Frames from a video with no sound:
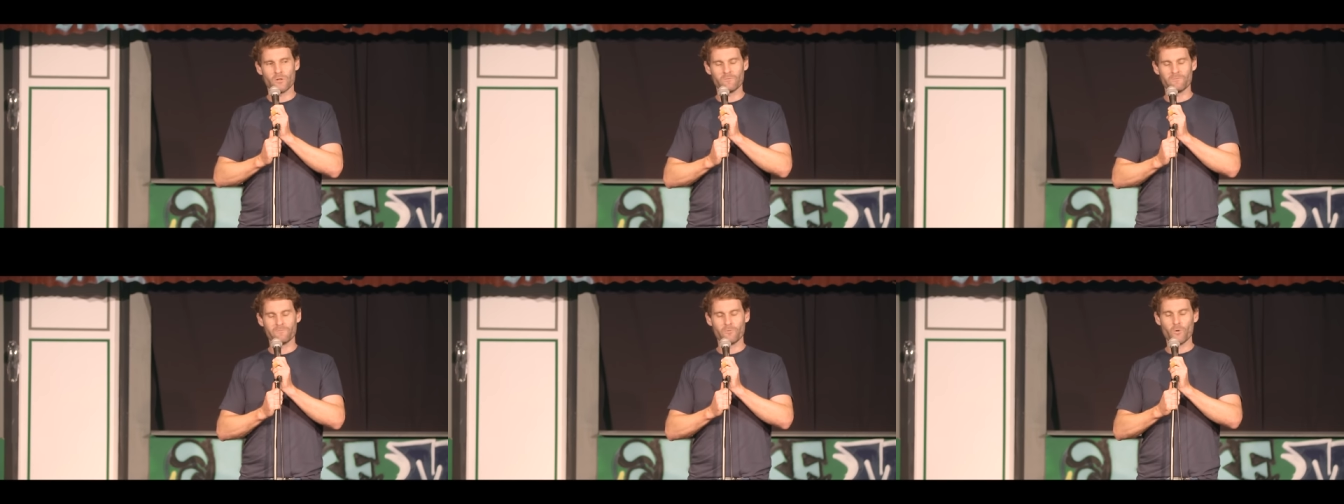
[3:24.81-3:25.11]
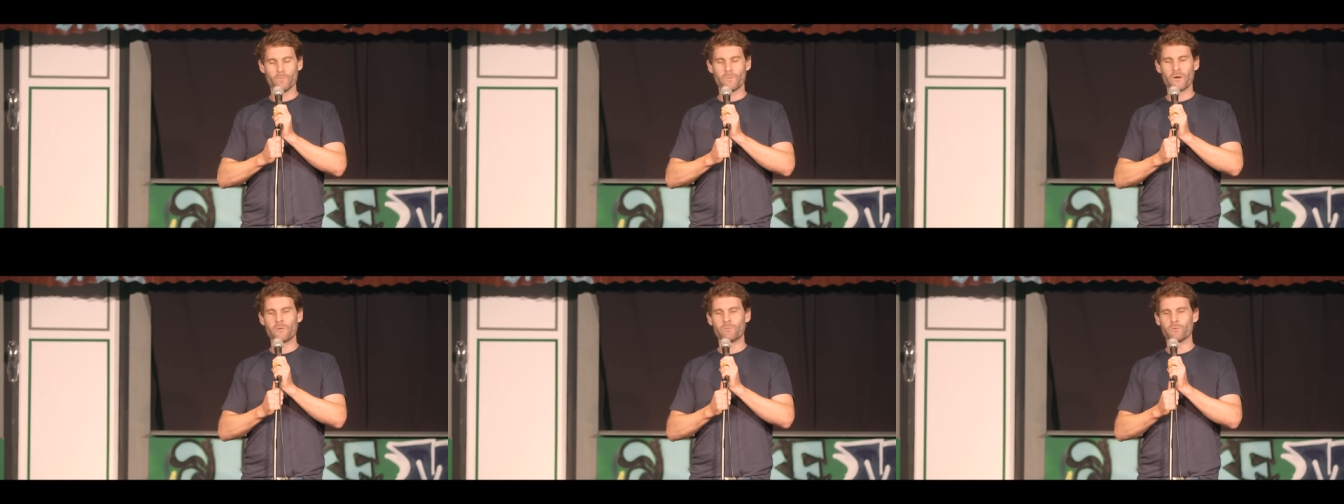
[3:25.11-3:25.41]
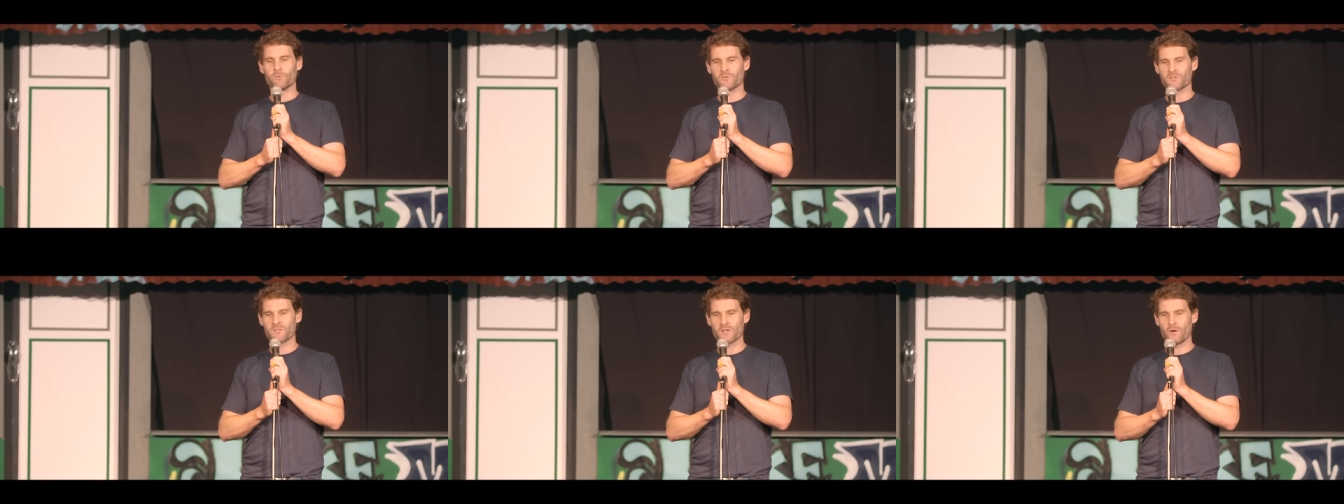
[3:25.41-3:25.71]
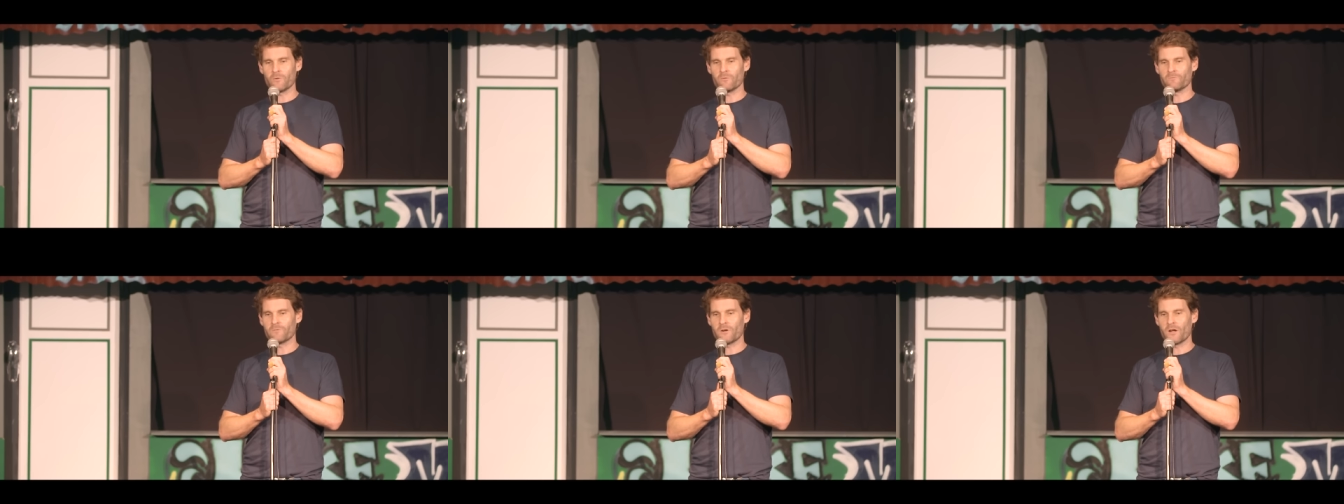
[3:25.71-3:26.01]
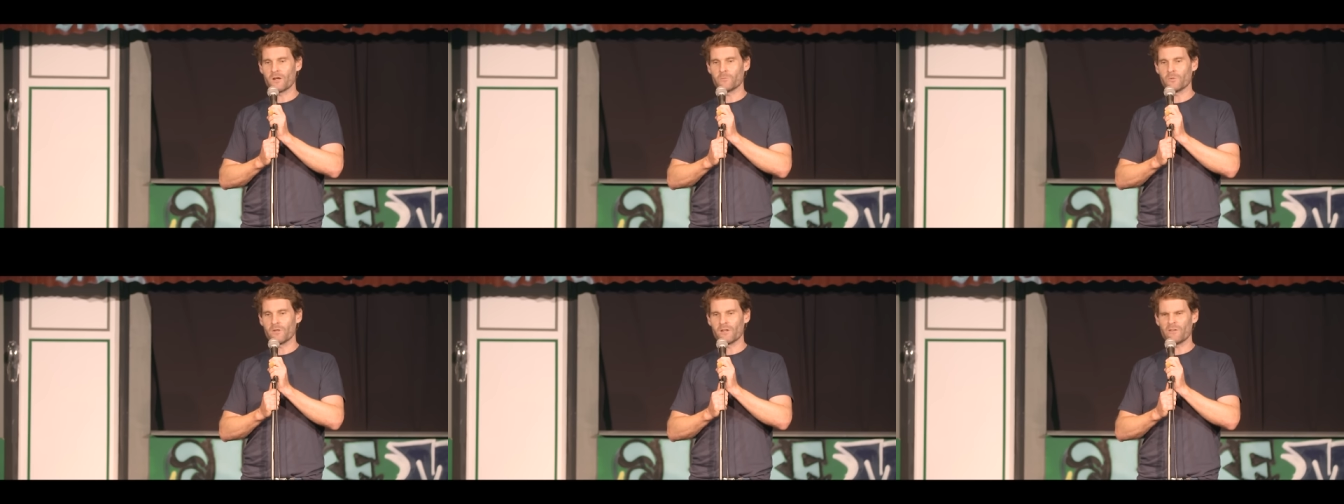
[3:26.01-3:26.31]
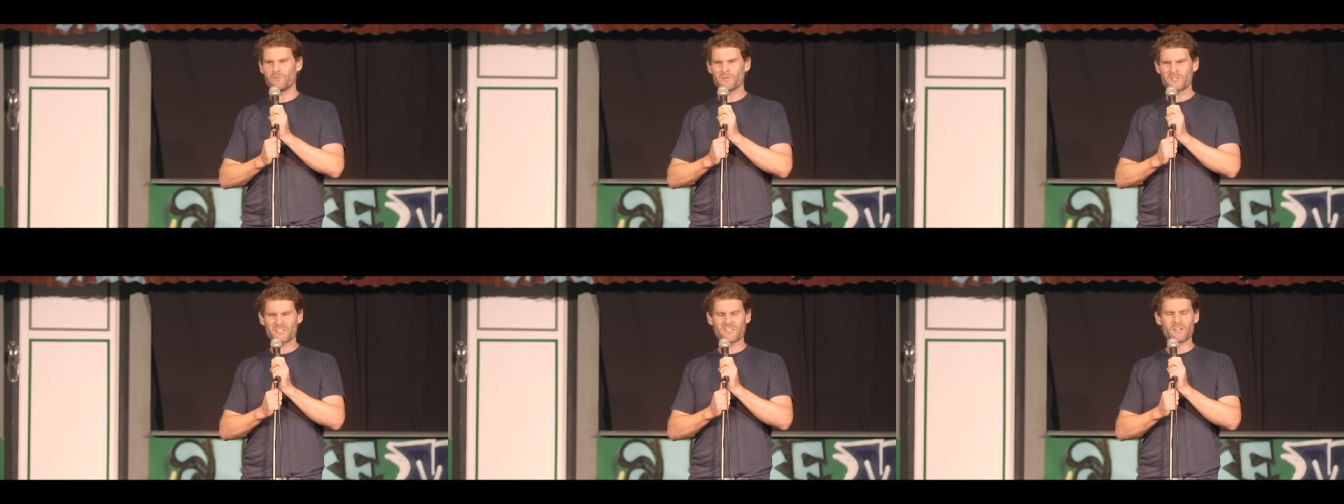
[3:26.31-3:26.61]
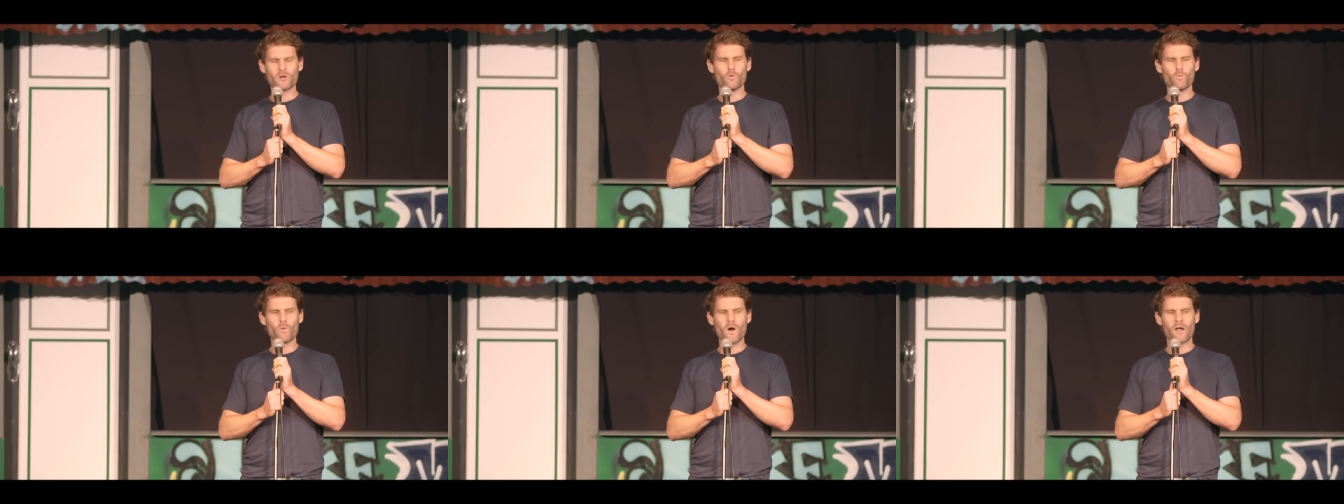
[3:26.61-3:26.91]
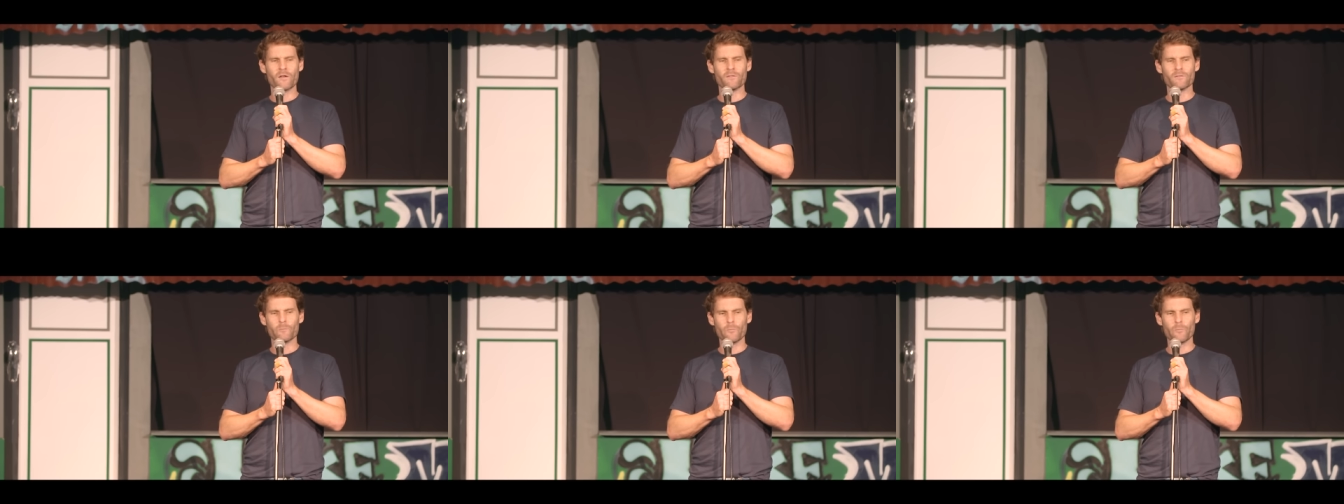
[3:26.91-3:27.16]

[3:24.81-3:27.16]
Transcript: And four people or so in front of me, and every single one,